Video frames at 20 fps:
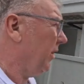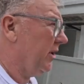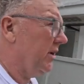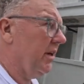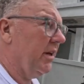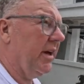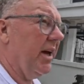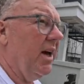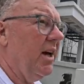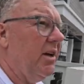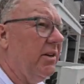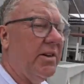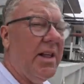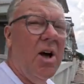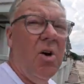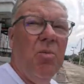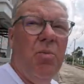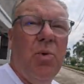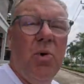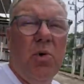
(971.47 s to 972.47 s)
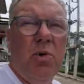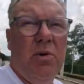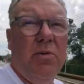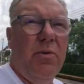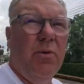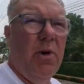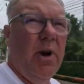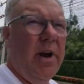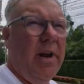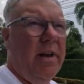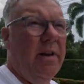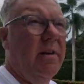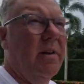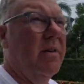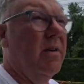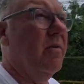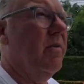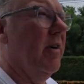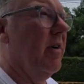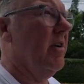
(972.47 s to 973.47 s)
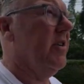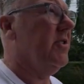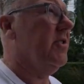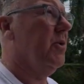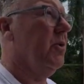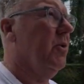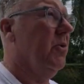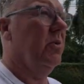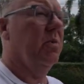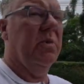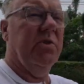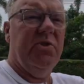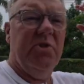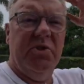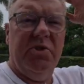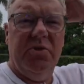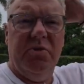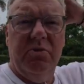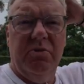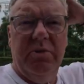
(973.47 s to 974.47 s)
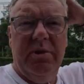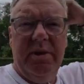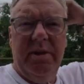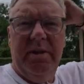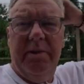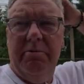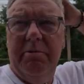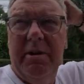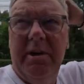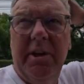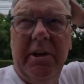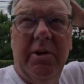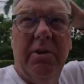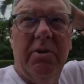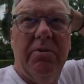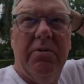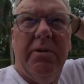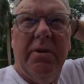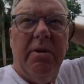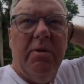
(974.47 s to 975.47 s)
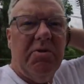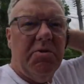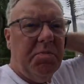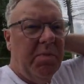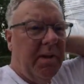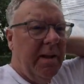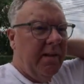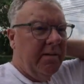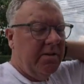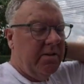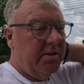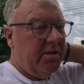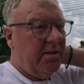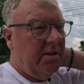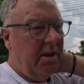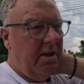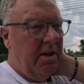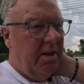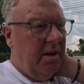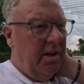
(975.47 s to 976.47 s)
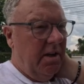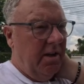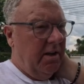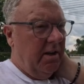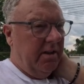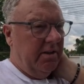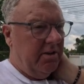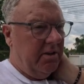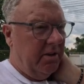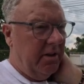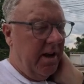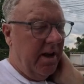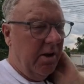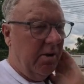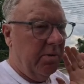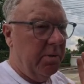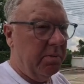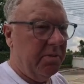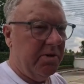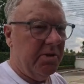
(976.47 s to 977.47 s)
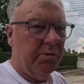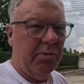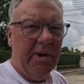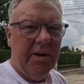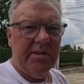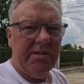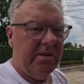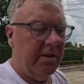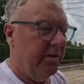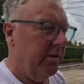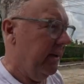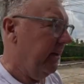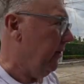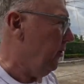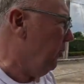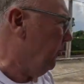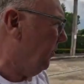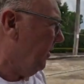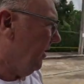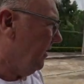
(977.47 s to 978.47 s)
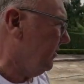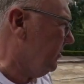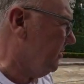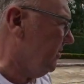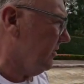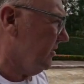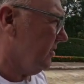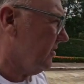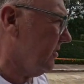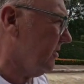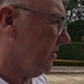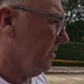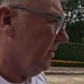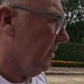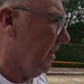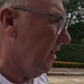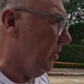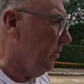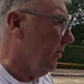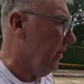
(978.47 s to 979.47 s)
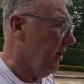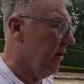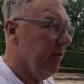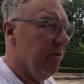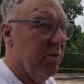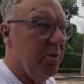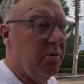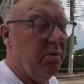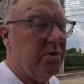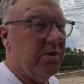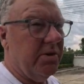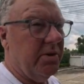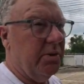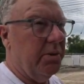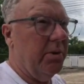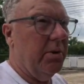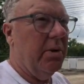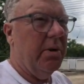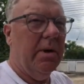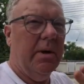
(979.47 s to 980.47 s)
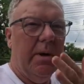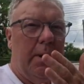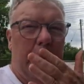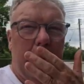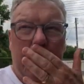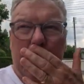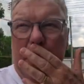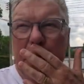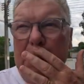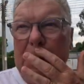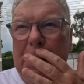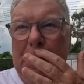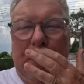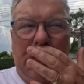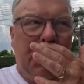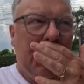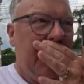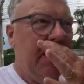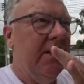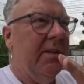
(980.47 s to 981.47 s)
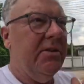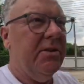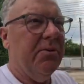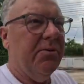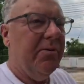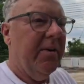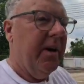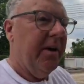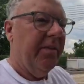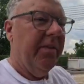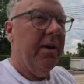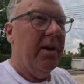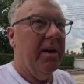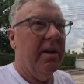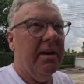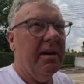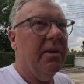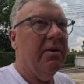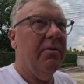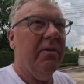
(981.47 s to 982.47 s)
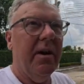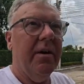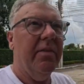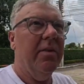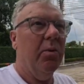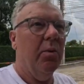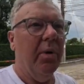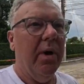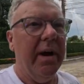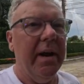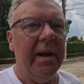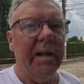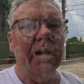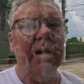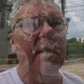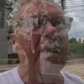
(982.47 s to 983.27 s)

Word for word: going to get a downpour of rain very soon, which is really, really good for those plants. It's going to help them to rest in their new places. It's going to help their roots to to find a find a way